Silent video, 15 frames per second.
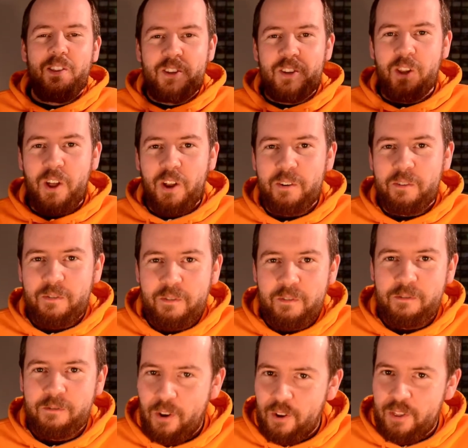a lot of
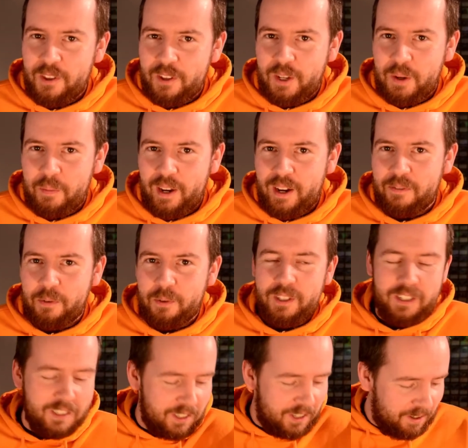fun that can be had with
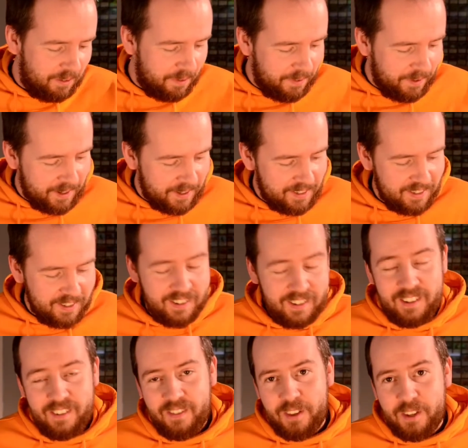these sort of effects,
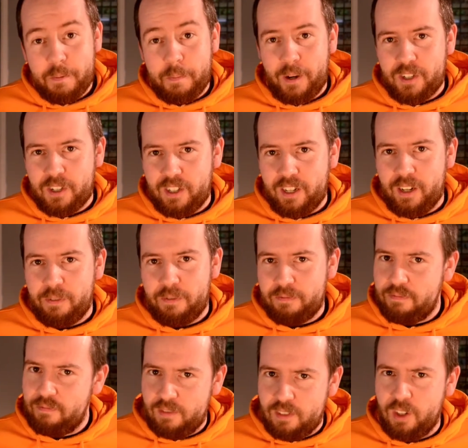especially if
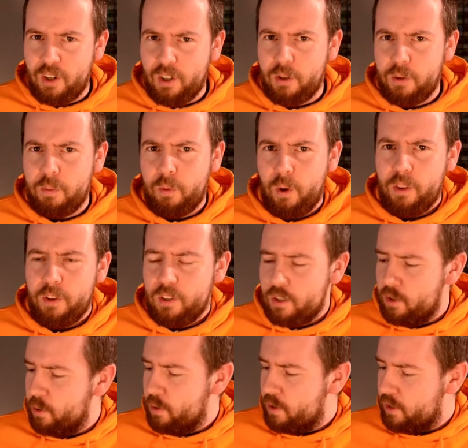you're the one that's
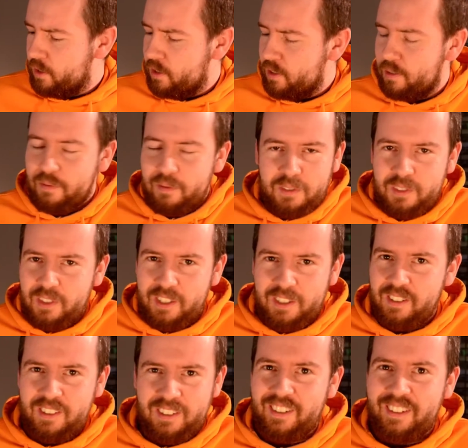losing to them. Like,
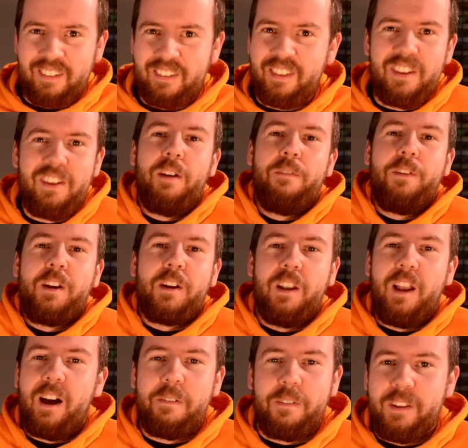if you can
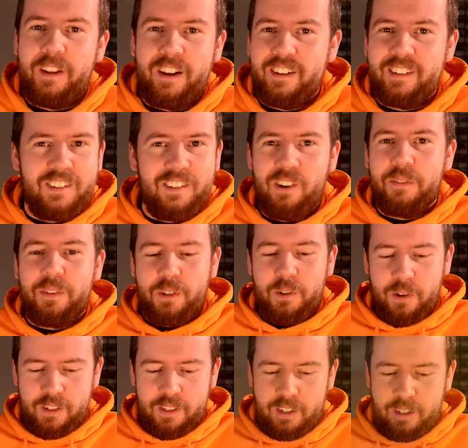laugh at that, you're having a
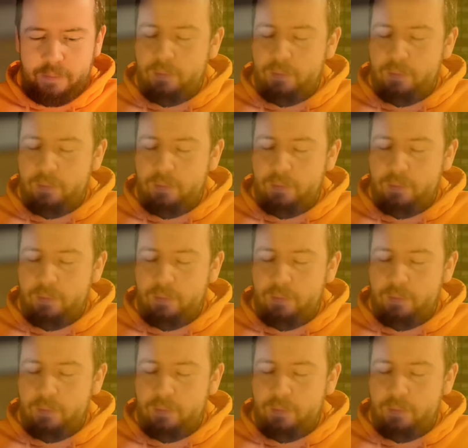great time.